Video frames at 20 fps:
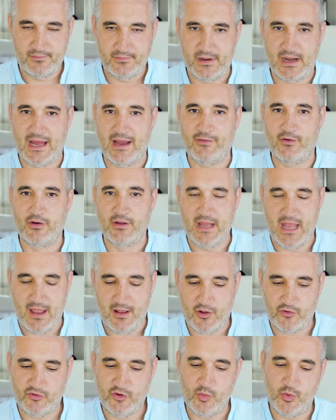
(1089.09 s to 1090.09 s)
Bravo, yeah,
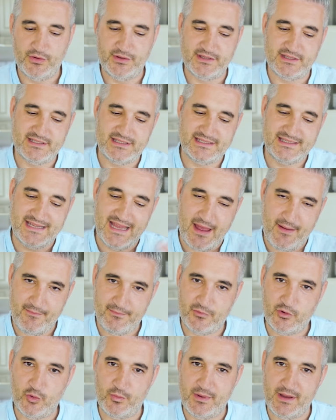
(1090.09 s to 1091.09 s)
because you want
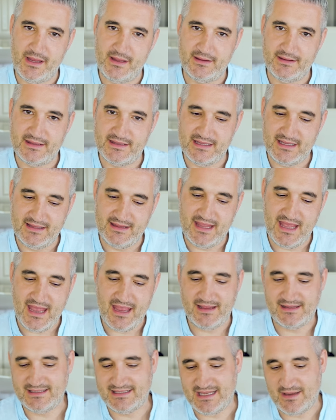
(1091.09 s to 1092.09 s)
some to be in
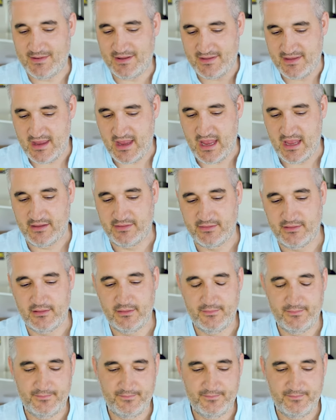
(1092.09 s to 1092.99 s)
there and some at the end.